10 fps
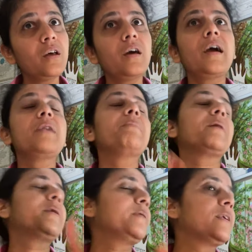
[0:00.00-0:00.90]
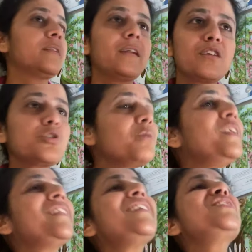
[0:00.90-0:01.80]
and blah, blah, blah. There are so many
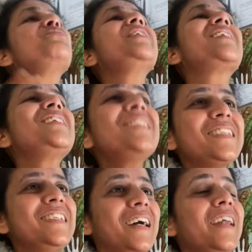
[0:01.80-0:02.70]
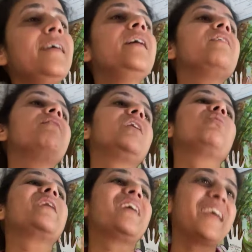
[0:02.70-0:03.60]
things we consider when
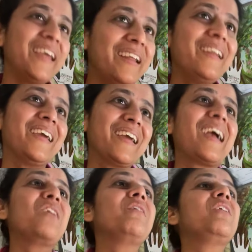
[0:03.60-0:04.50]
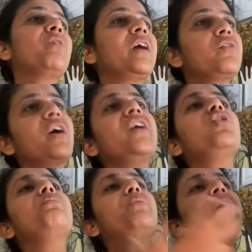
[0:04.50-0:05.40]
we are healing and when we are trying to
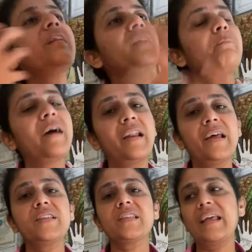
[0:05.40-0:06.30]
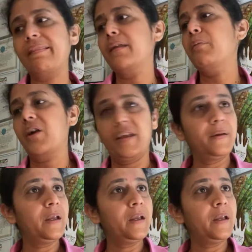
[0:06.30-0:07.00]
bring the balance in the body.